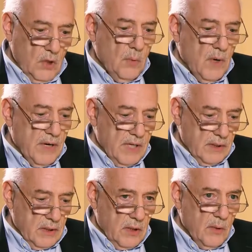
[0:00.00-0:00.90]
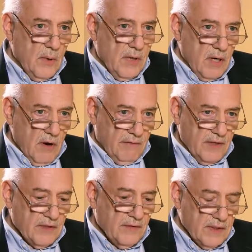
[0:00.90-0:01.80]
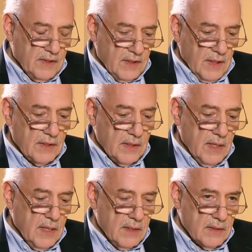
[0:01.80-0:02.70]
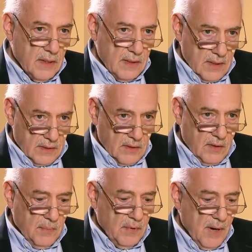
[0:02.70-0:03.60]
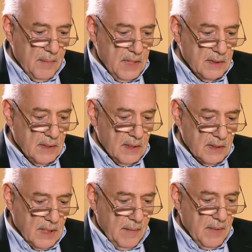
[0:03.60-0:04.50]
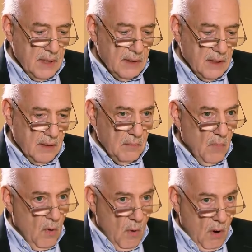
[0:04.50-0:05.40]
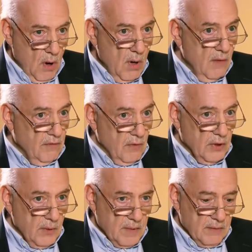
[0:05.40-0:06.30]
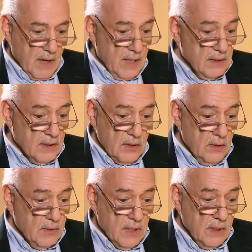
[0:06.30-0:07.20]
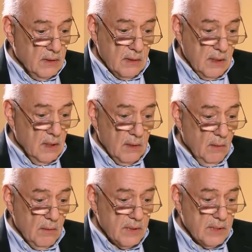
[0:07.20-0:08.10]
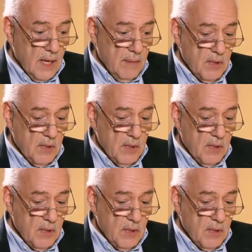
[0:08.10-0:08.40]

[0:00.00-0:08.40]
You were in office for 6 years, and this new Prime Minister has come in and done more for human rights than you did in all the time